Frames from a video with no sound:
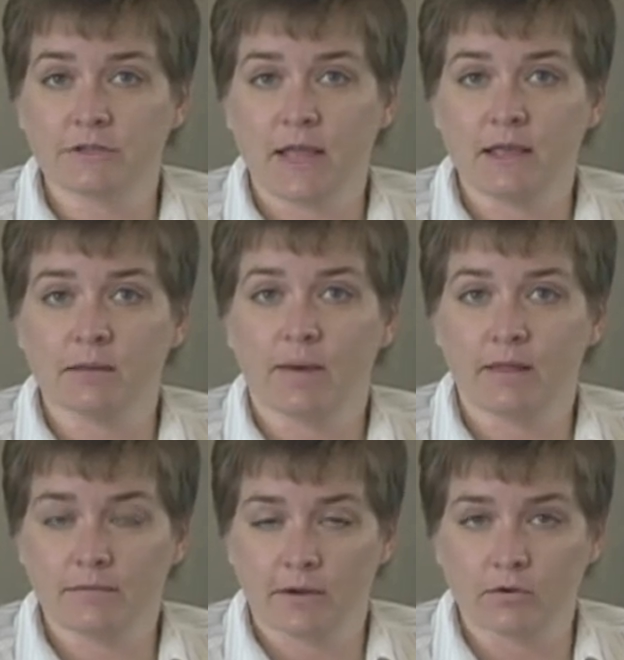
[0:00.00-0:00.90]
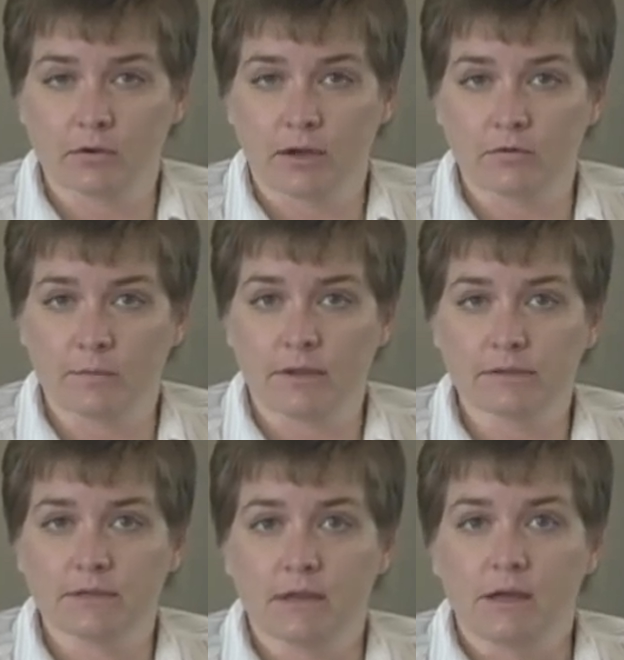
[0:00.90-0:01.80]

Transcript: taken by the federal government